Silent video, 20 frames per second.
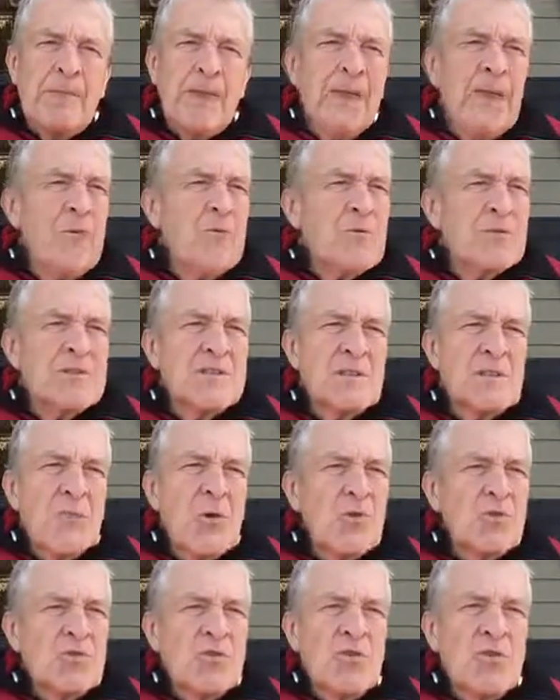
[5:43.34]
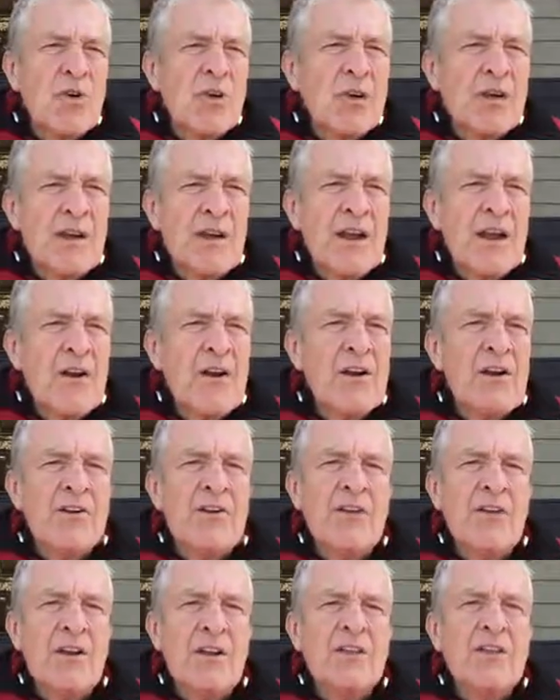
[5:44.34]
he was the most crooked
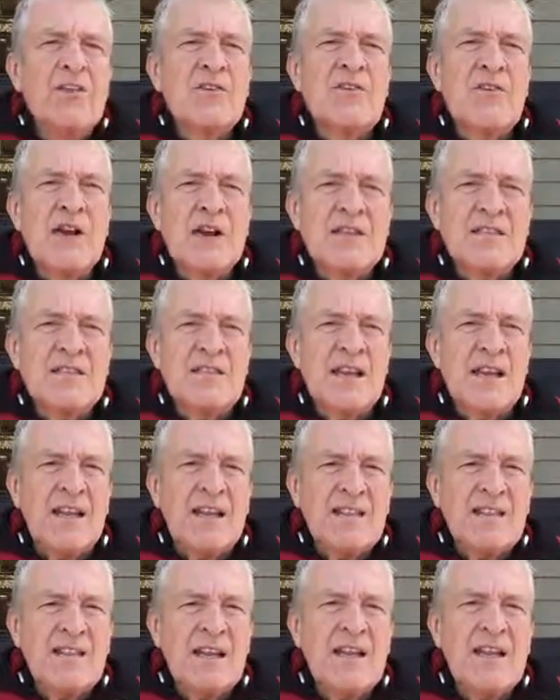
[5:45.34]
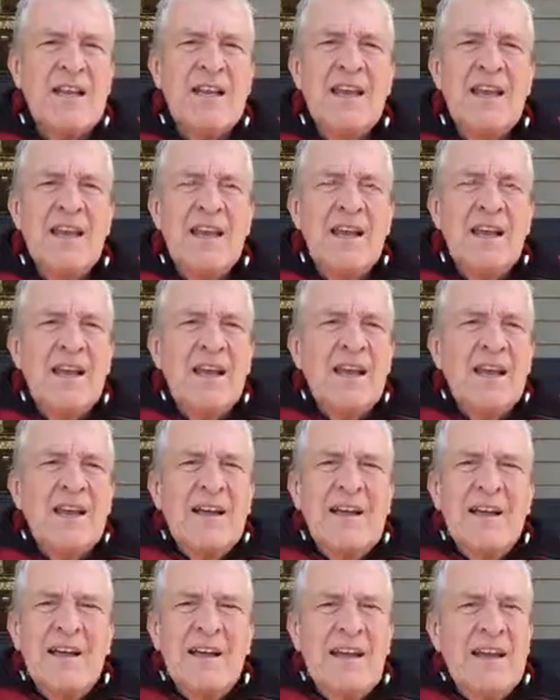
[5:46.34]
character in the Tri-Cities. He
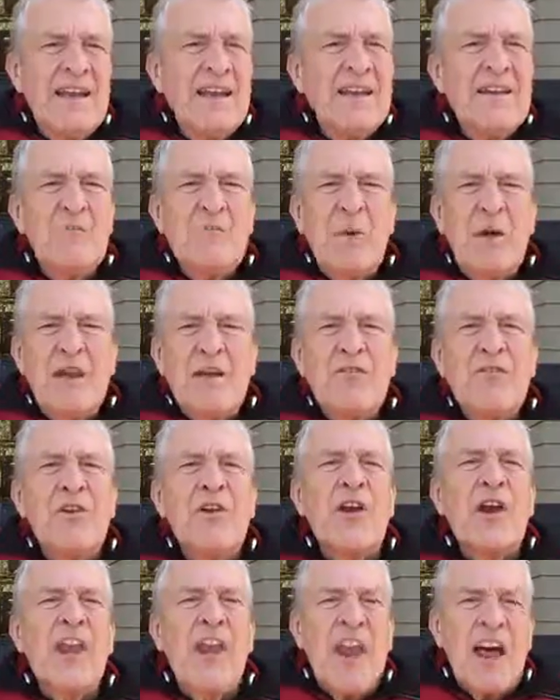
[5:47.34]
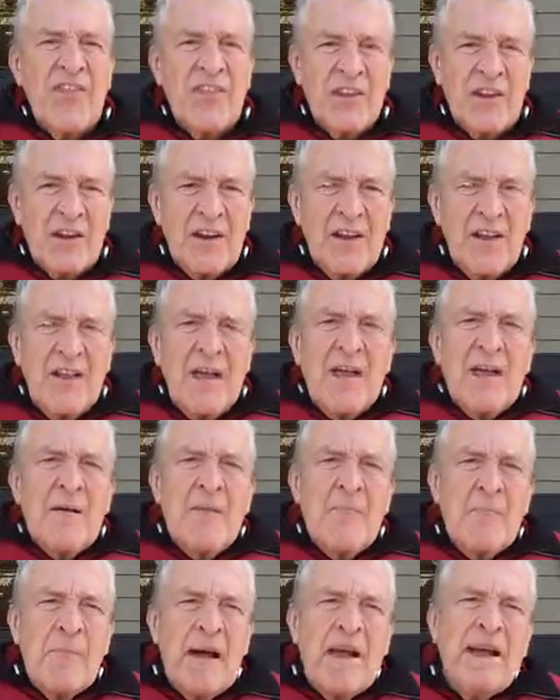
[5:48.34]
didn't pay for nothing.
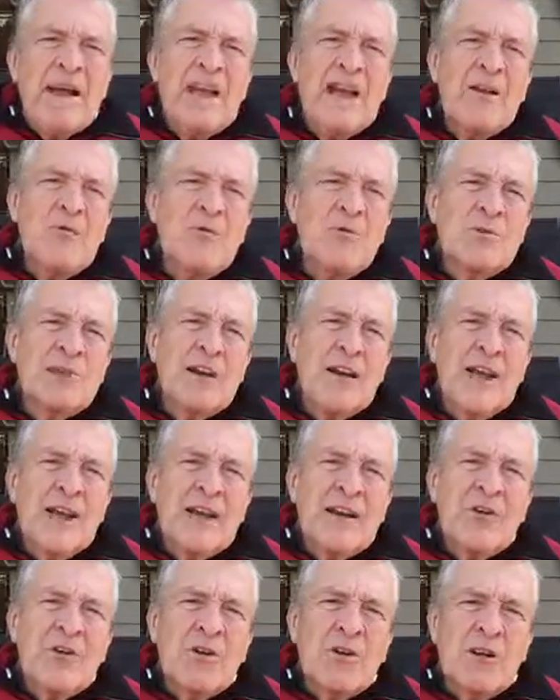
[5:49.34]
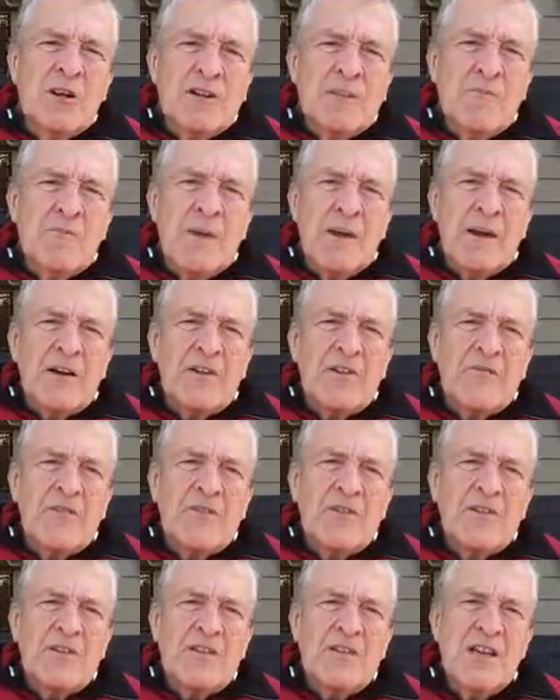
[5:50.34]
My dad was an electrical inspector
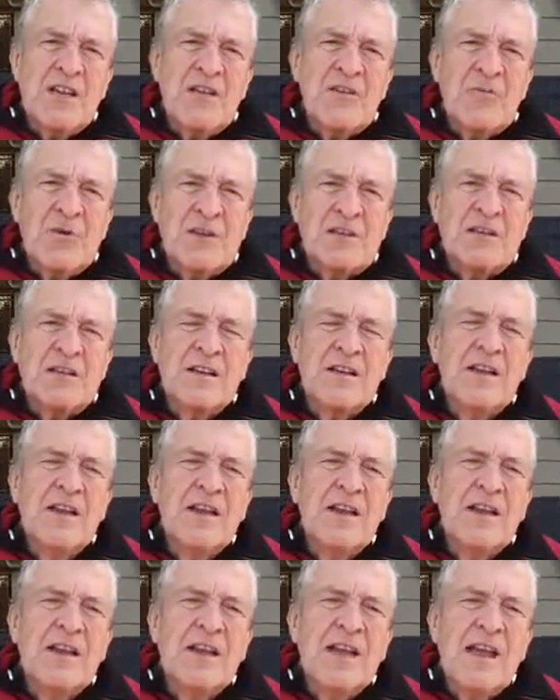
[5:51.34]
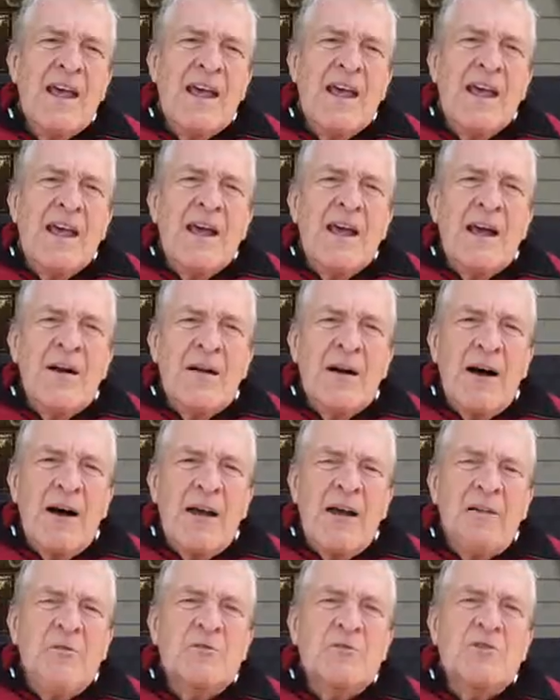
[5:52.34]
for the city of Richland,
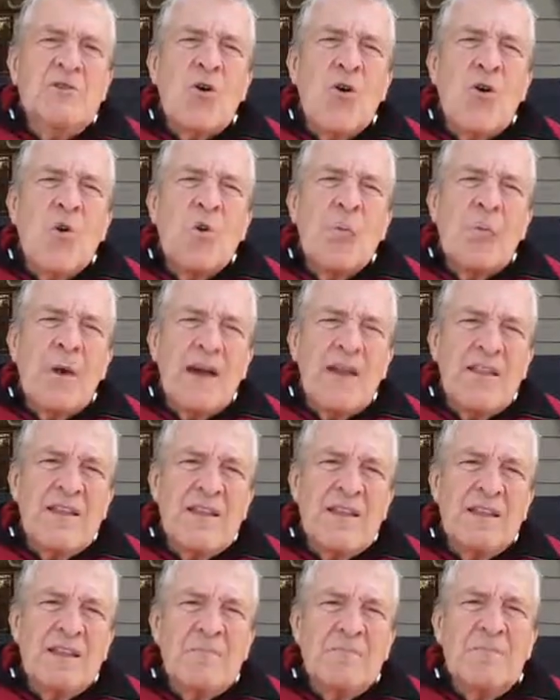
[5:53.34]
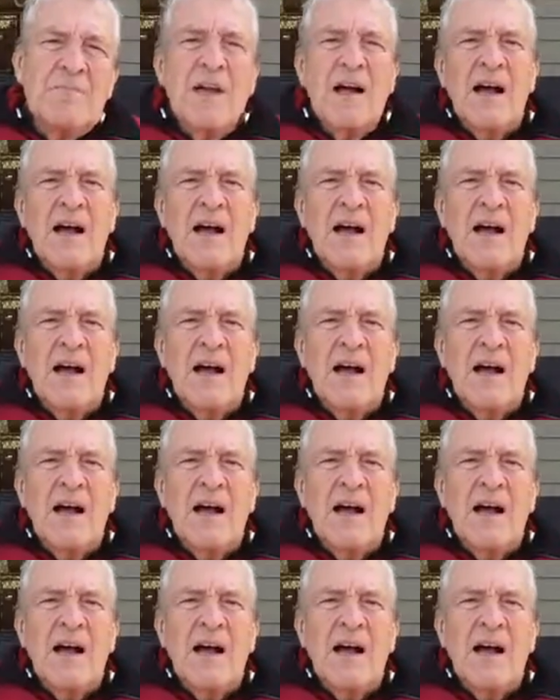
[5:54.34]
and he was told by the